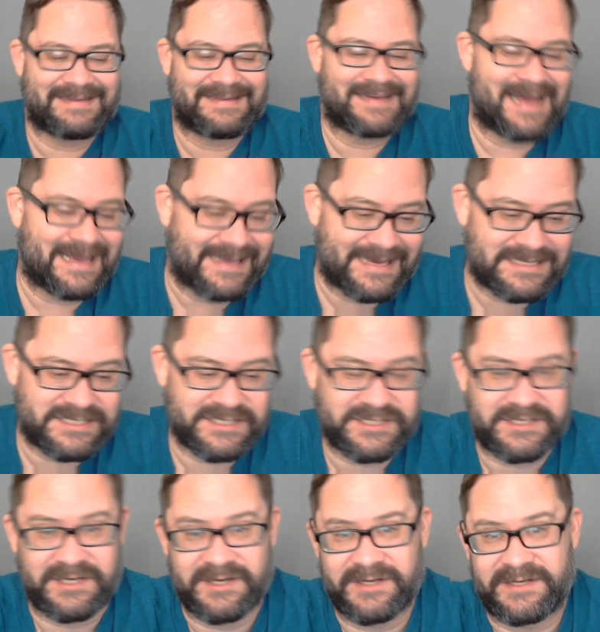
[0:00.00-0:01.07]
I guess it's
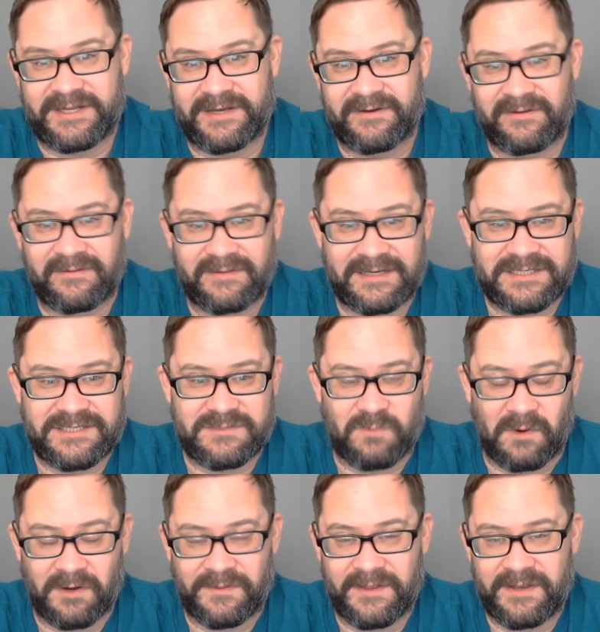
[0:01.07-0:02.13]
a good deal. I guess it's
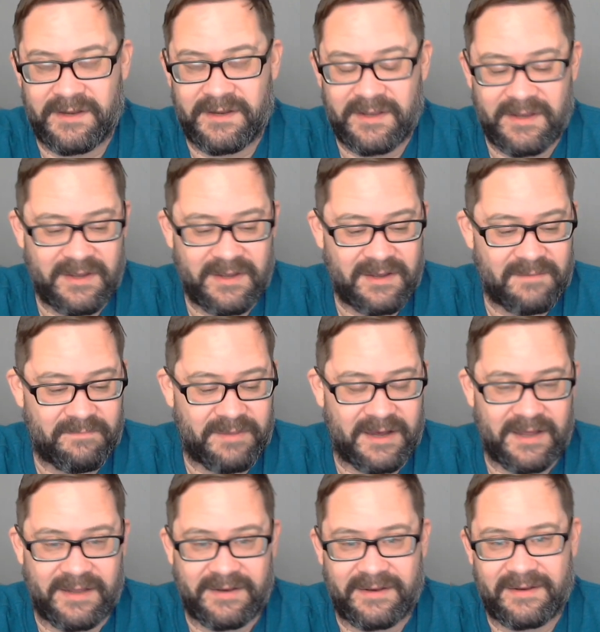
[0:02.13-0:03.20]
worth it.
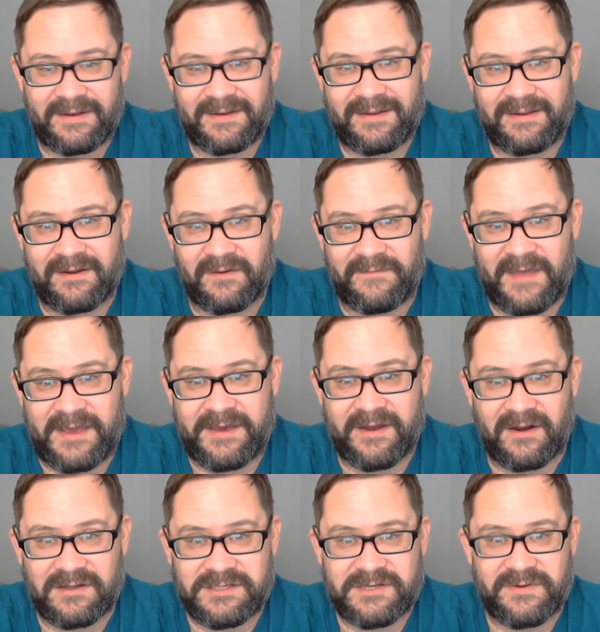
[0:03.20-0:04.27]
But, you know, they could
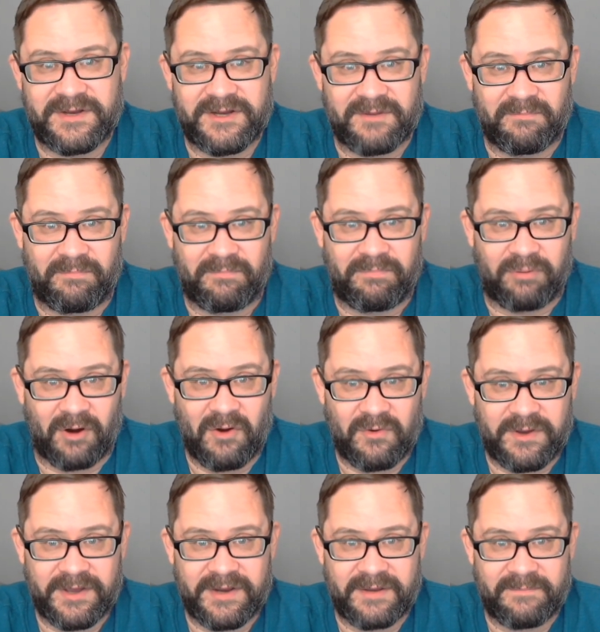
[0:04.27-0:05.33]
also end up
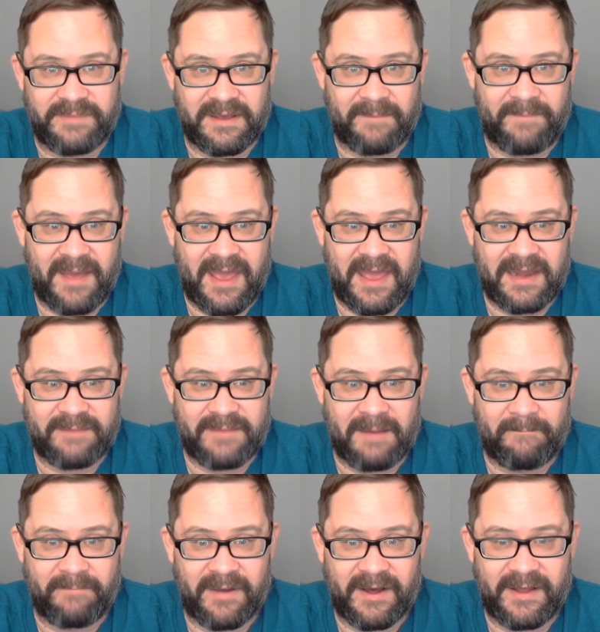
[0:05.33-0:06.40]
broken and be a pain in my
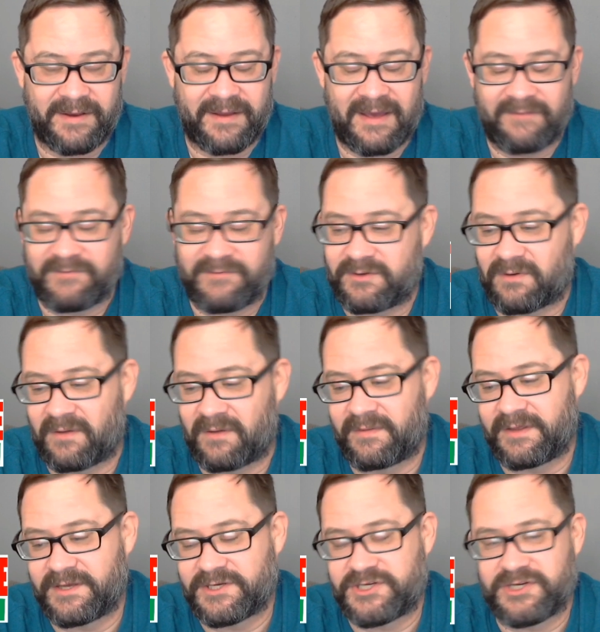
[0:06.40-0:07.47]
butt having to do all
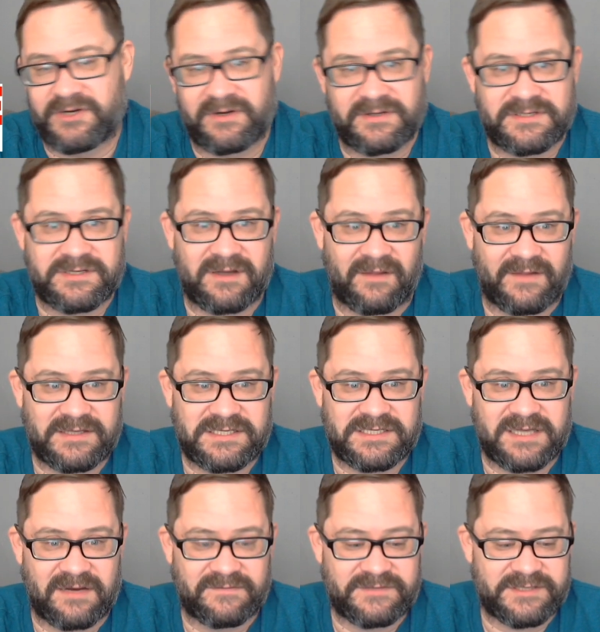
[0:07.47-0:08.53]
the insurance and all that stuff.